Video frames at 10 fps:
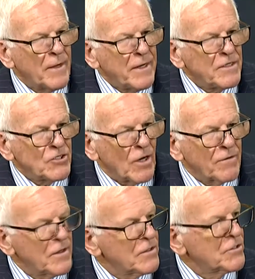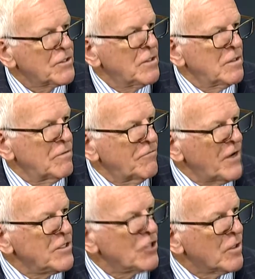each other's
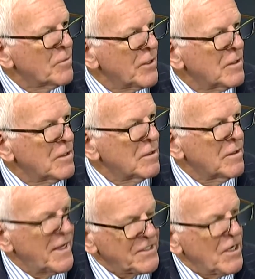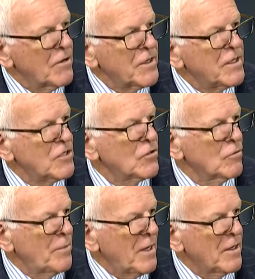friendship. That's our
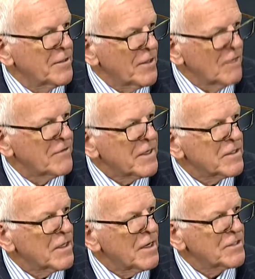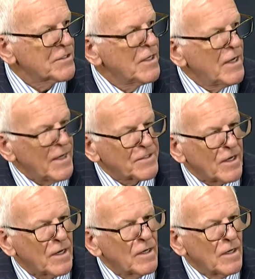initial part of it. As
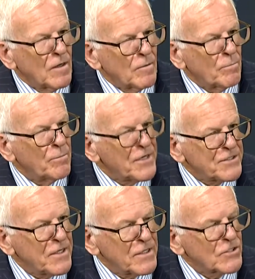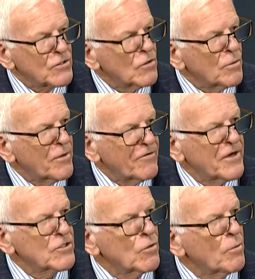a business or
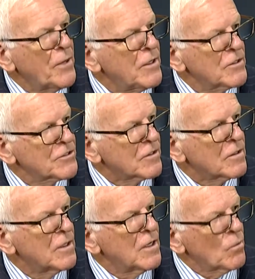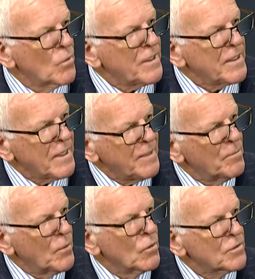professional person, we
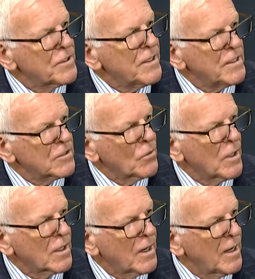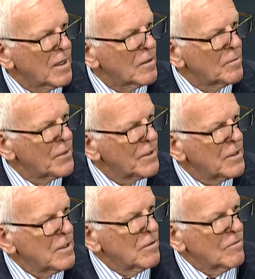input into our club
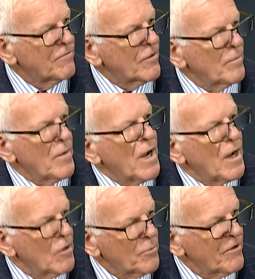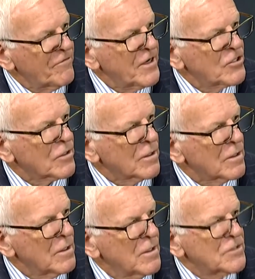from our profession.
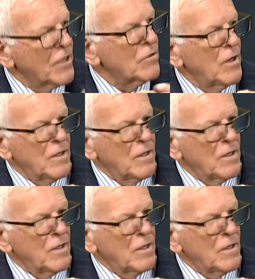So